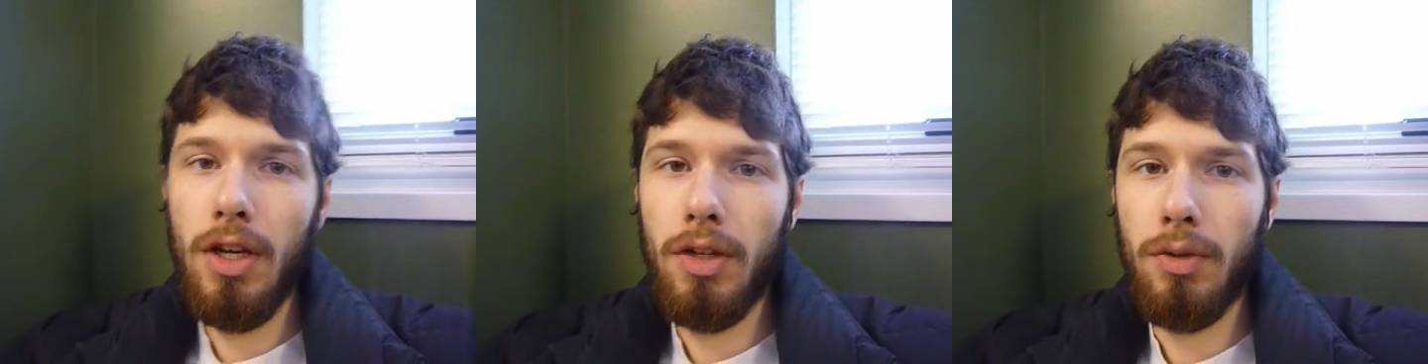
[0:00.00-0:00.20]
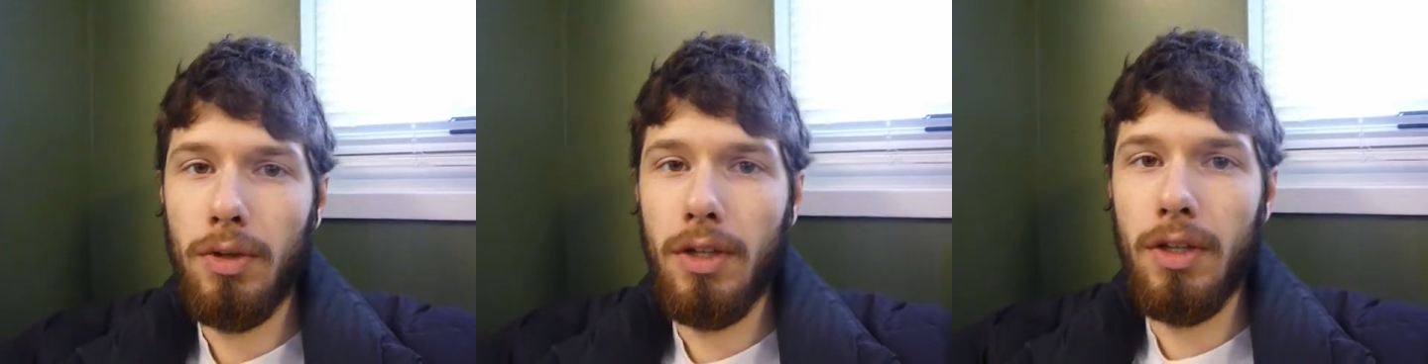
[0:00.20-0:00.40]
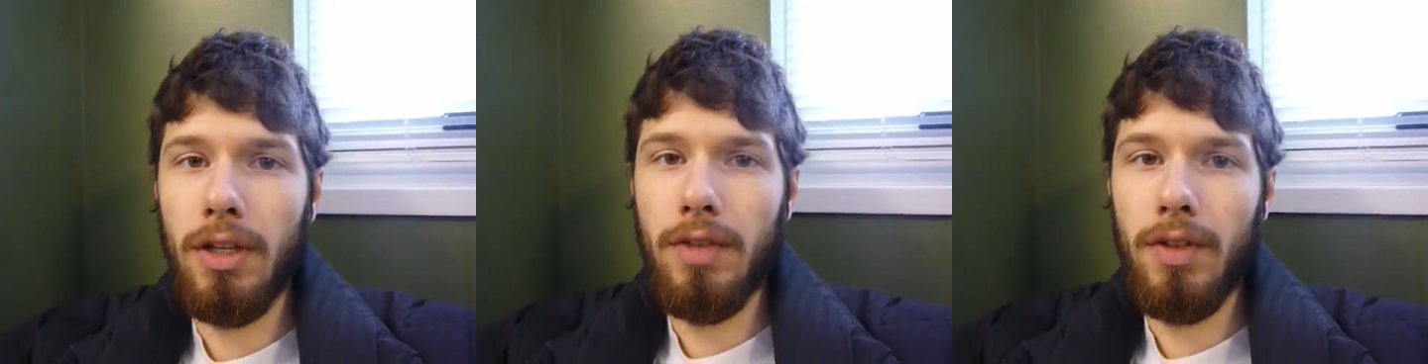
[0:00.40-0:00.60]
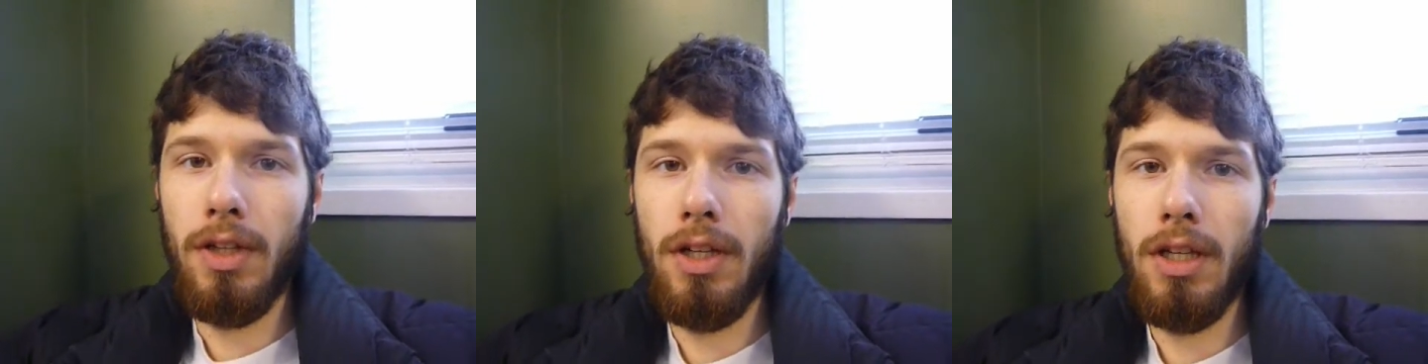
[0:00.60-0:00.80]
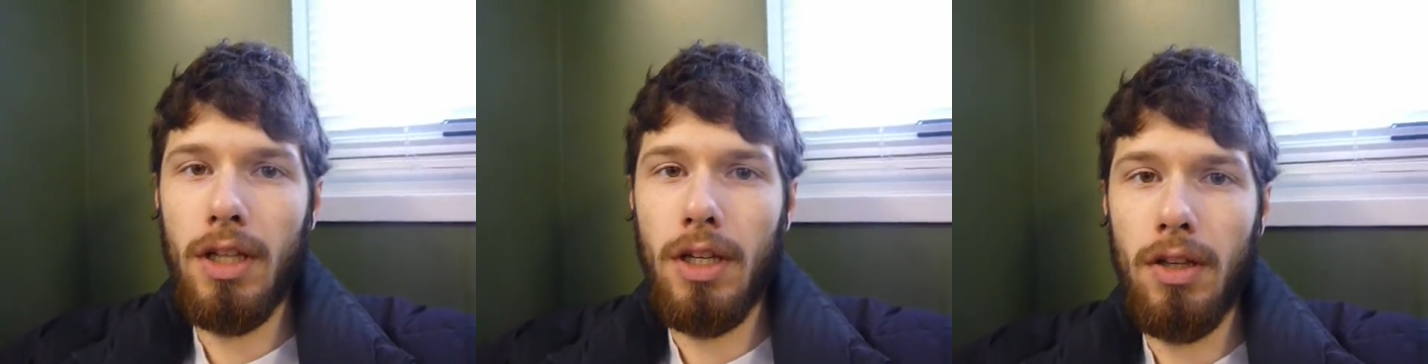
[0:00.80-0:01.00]

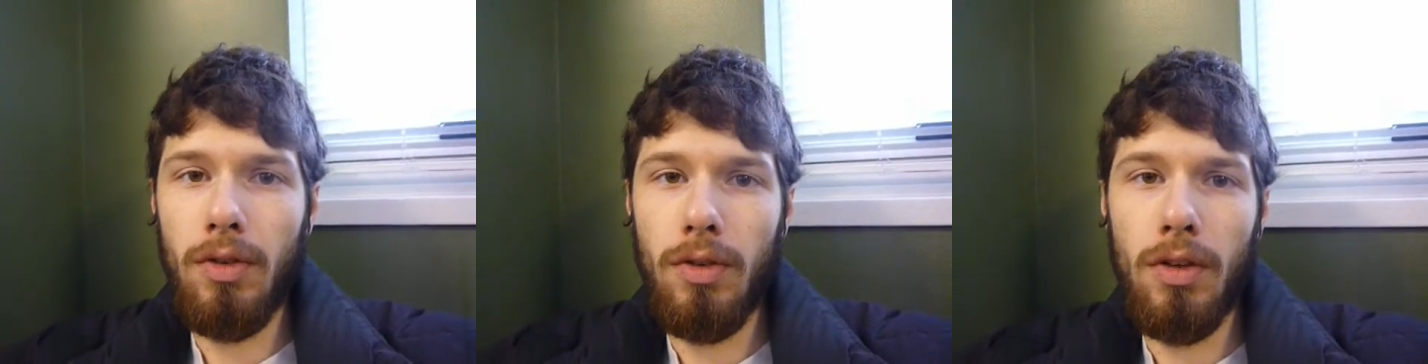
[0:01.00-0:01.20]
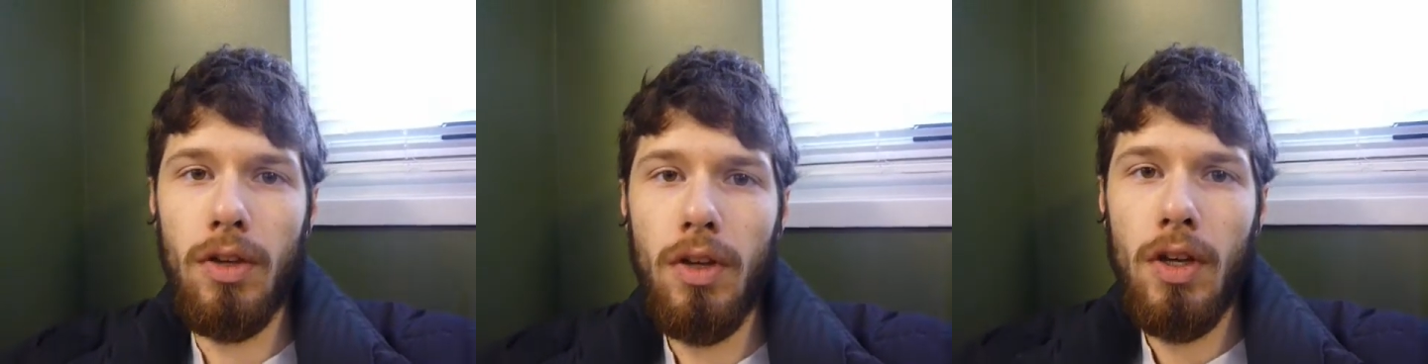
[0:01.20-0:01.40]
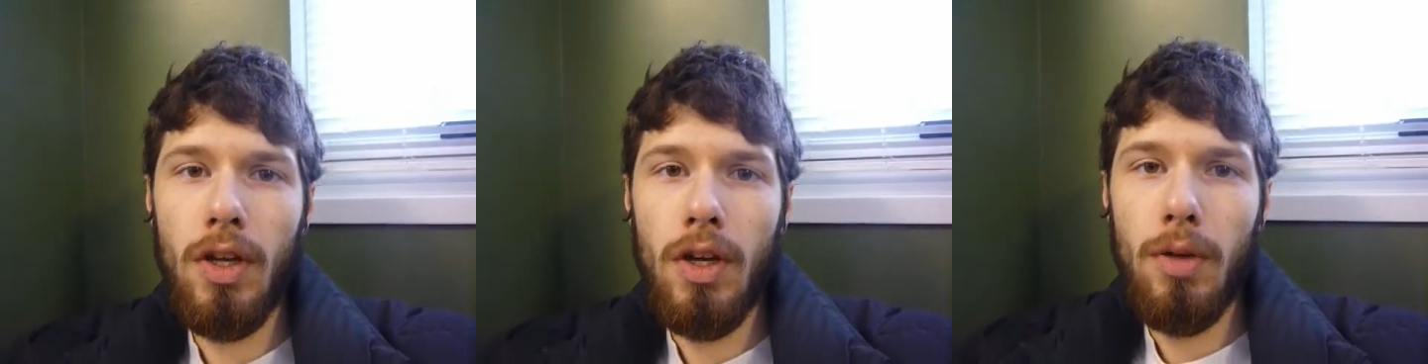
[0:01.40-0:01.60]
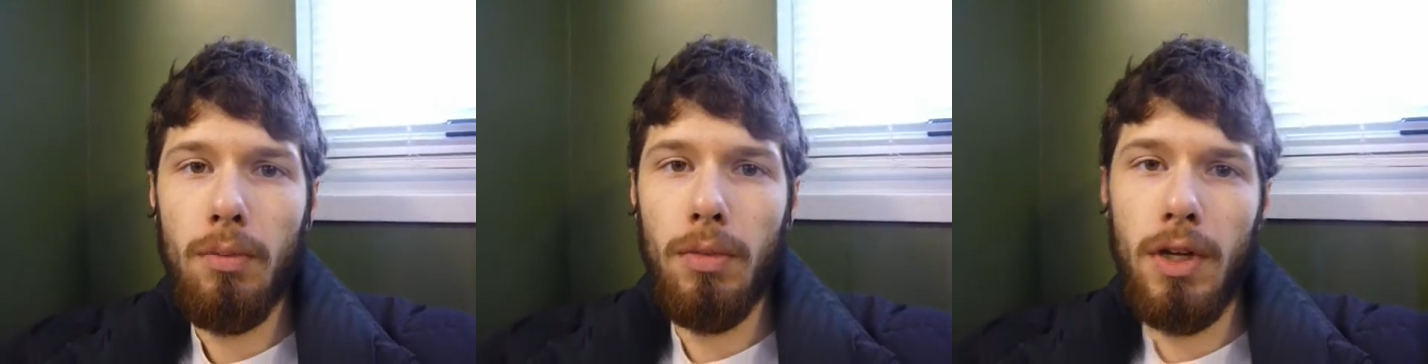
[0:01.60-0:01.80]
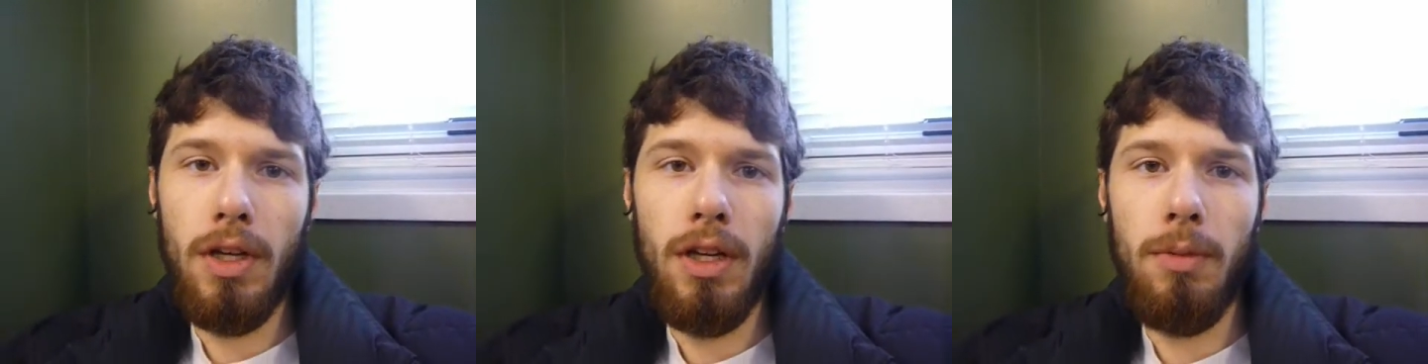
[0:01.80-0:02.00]
2011, and
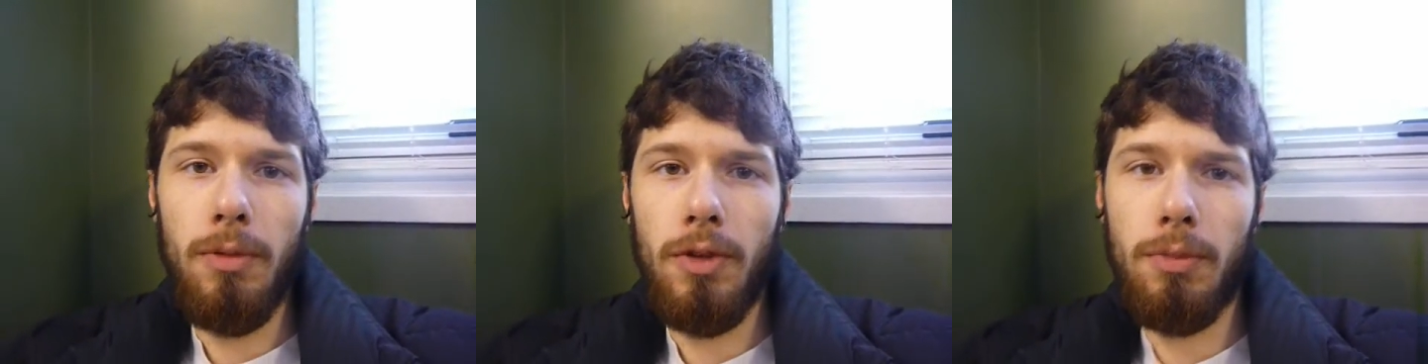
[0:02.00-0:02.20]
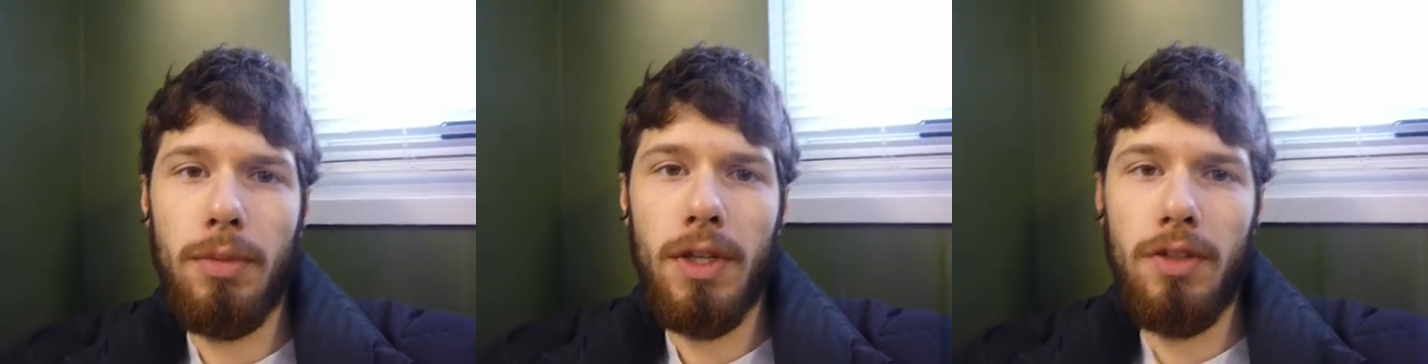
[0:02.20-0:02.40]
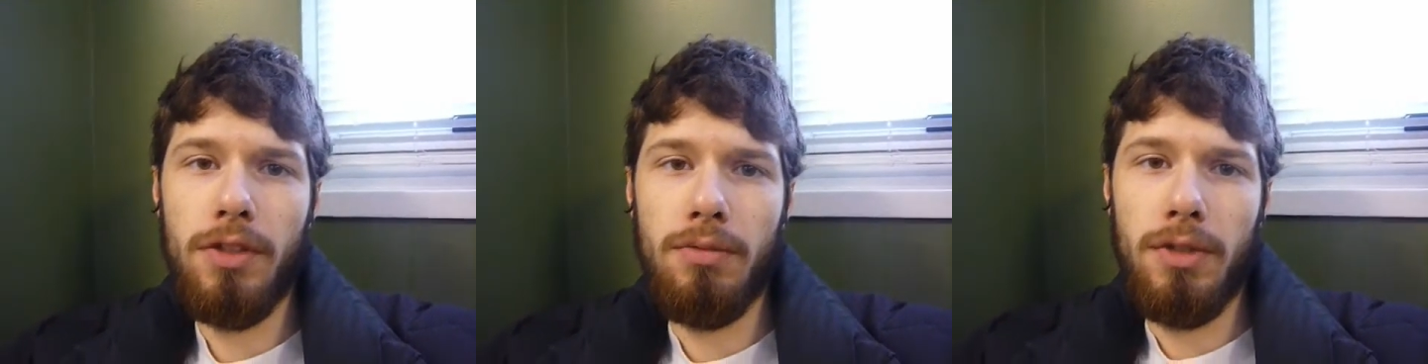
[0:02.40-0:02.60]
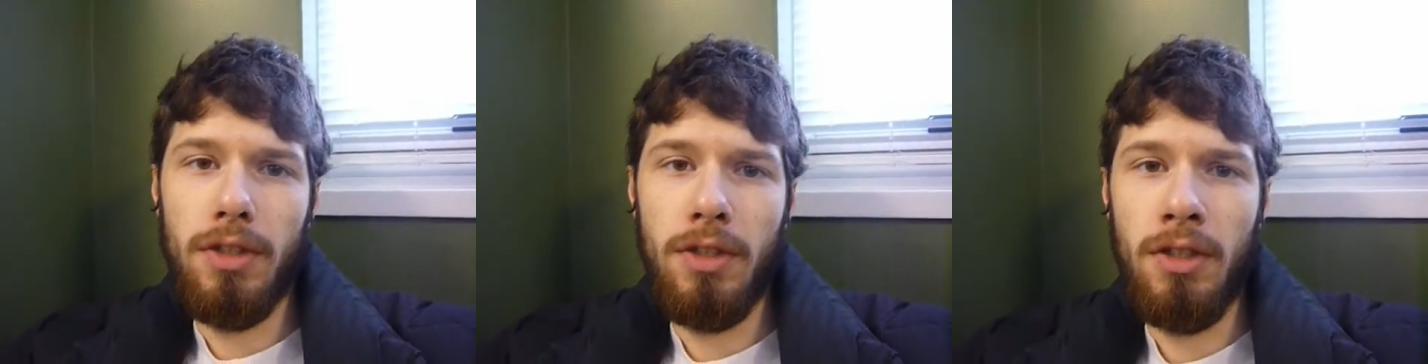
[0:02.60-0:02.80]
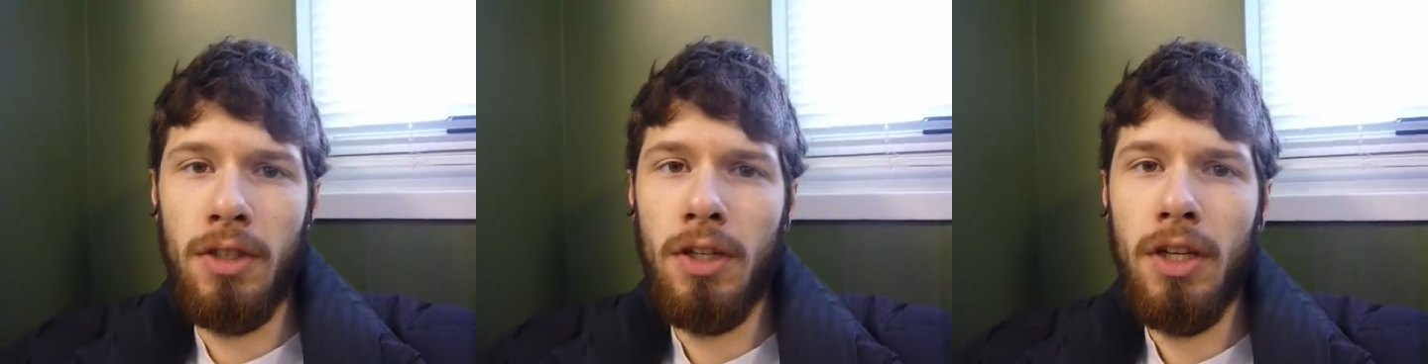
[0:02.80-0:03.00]
my name is
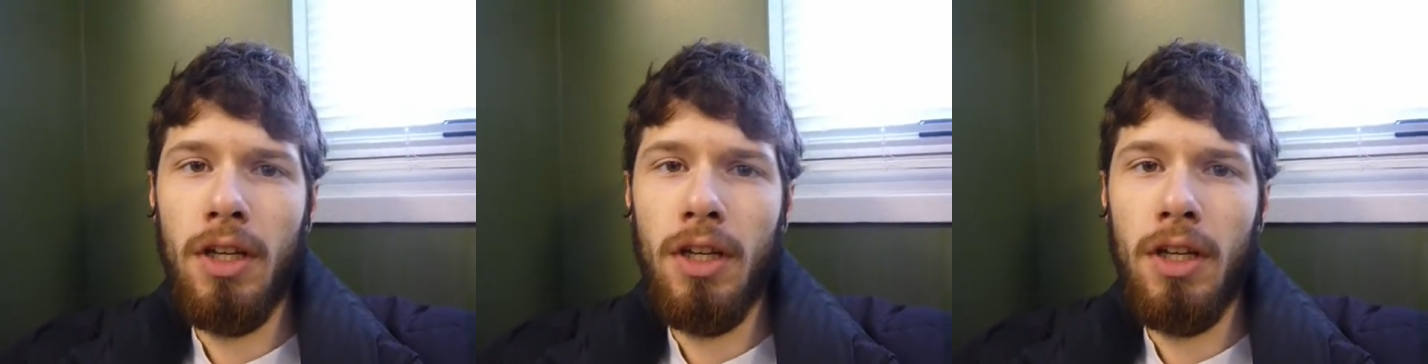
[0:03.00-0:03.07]
Benjamin.